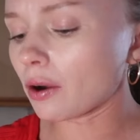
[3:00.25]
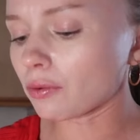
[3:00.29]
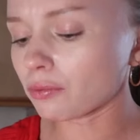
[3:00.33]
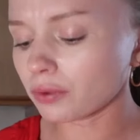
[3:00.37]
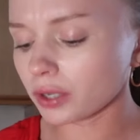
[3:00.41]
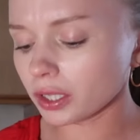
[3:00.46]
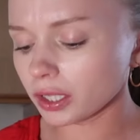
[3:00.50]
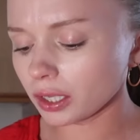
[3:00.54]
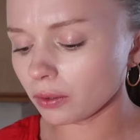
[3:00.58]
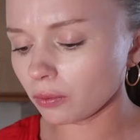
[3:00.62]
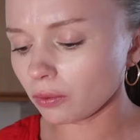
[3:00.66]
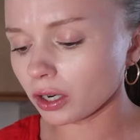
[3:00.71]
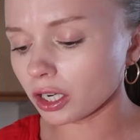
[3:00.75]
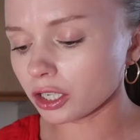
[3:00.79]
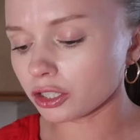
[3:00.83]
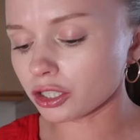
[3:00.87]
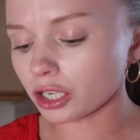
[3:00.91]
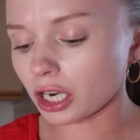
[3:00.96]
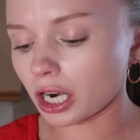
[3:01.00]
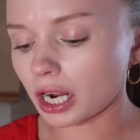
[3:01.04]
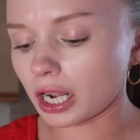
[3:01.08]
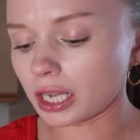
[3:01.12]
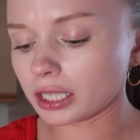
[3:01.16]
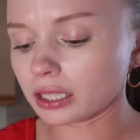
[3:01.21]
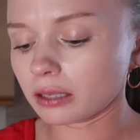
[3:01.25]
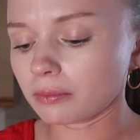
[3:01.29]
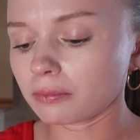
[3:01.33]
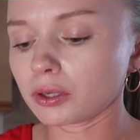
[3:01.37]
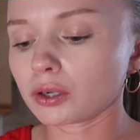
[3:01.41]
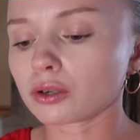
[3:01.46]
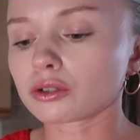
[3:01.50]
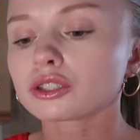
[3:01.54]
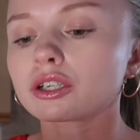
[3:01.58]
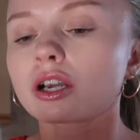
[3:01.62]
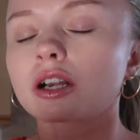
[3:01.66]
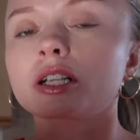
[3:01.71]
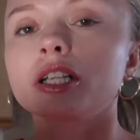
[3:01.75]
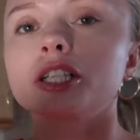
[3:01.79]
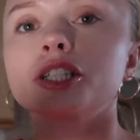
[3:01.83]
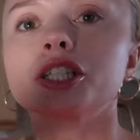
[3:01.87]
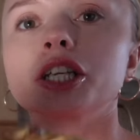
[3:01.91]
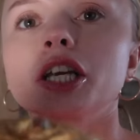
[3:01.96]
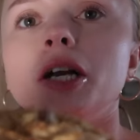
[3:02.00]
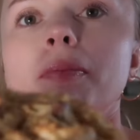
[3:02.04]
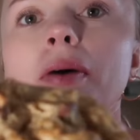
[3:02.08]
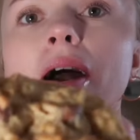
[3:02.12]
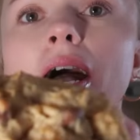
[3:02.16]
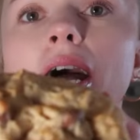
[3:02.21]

I really want to try the milk chocolate chip.